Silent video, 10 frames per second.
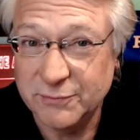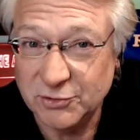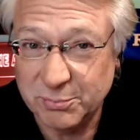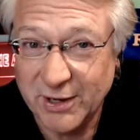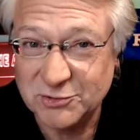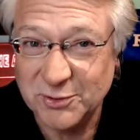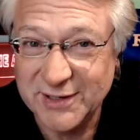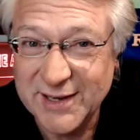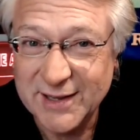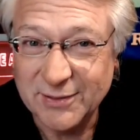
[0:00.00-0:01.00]
for
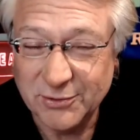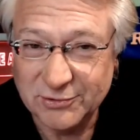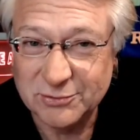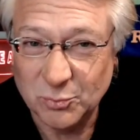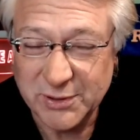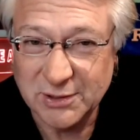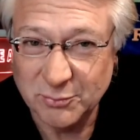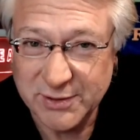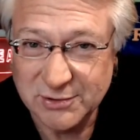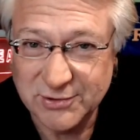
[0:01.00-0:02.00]
sponsoring This Week in
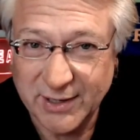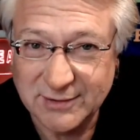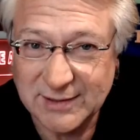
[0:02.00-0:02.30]
Radio Tech.